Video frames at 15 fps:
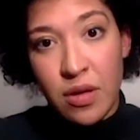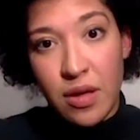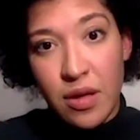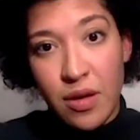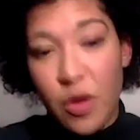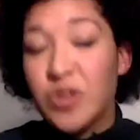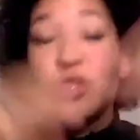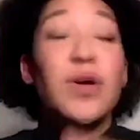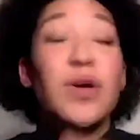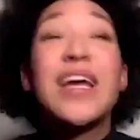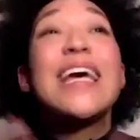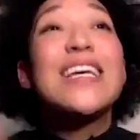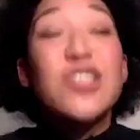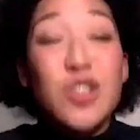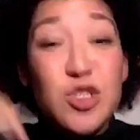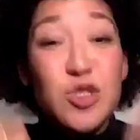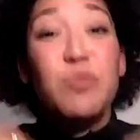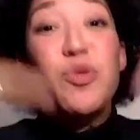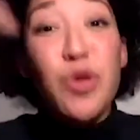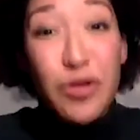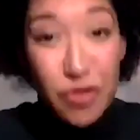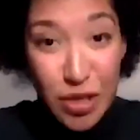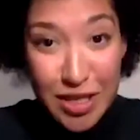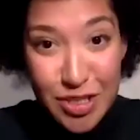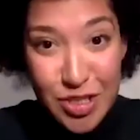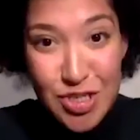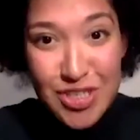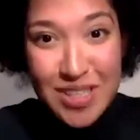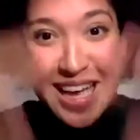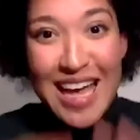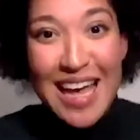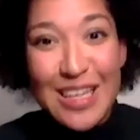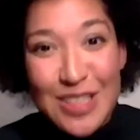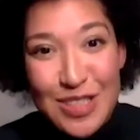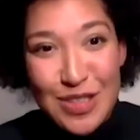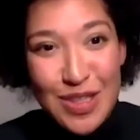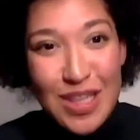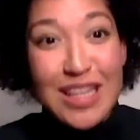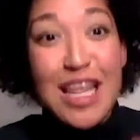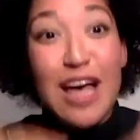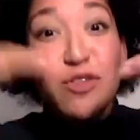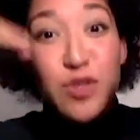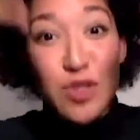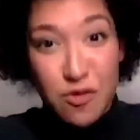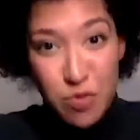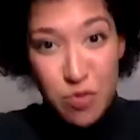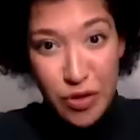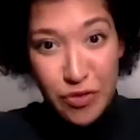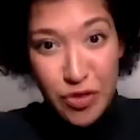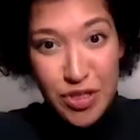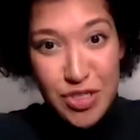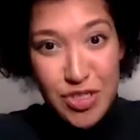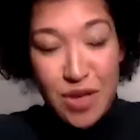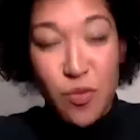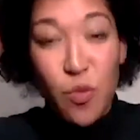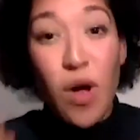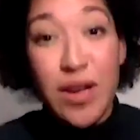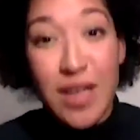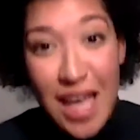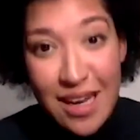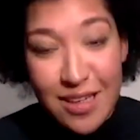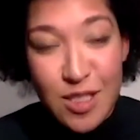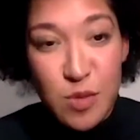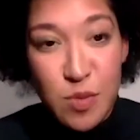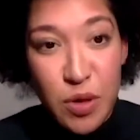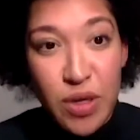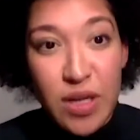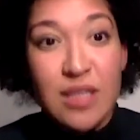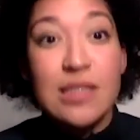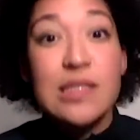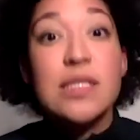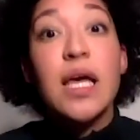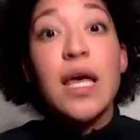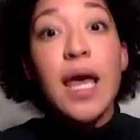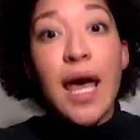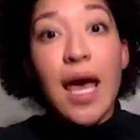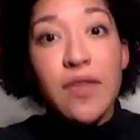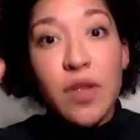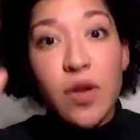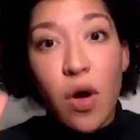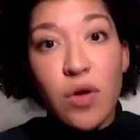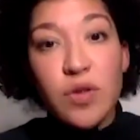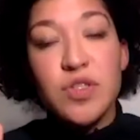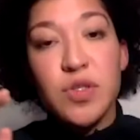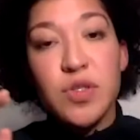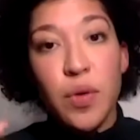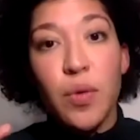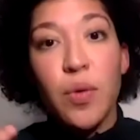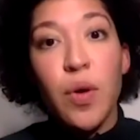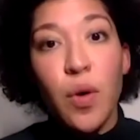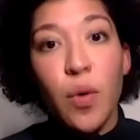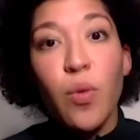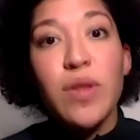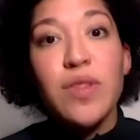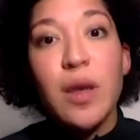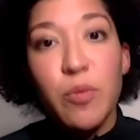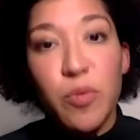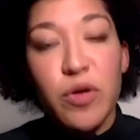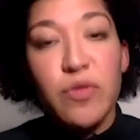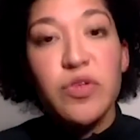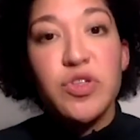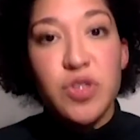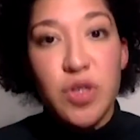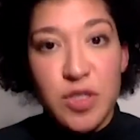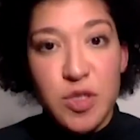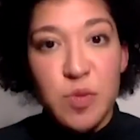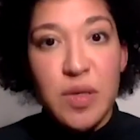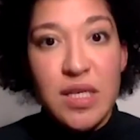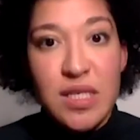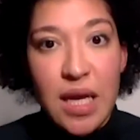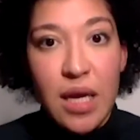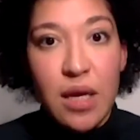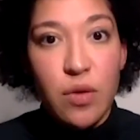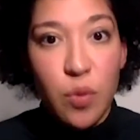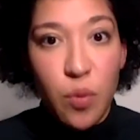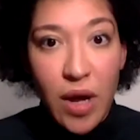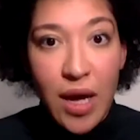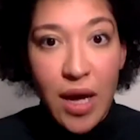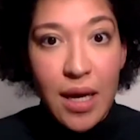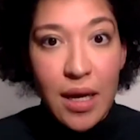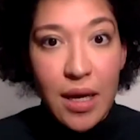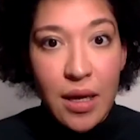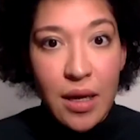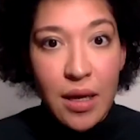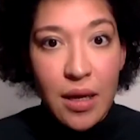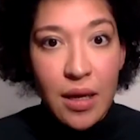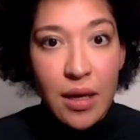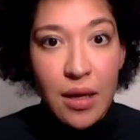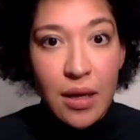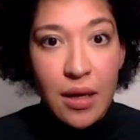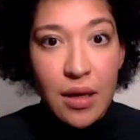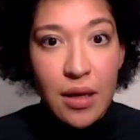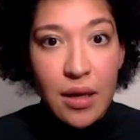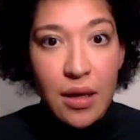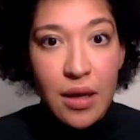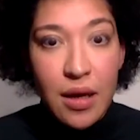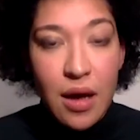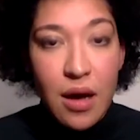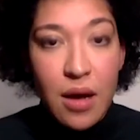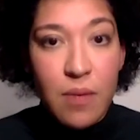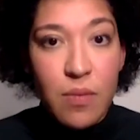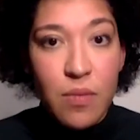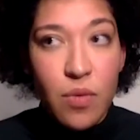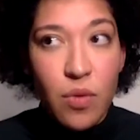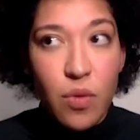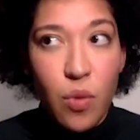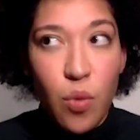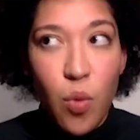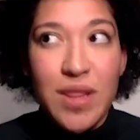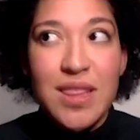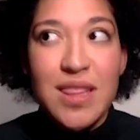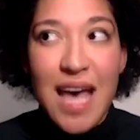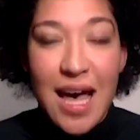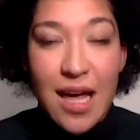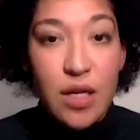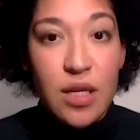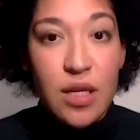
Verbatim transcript: or sorry, just privilege and the levels of privilege that one can experience. And then also when that privilege starts being taken away, um, what that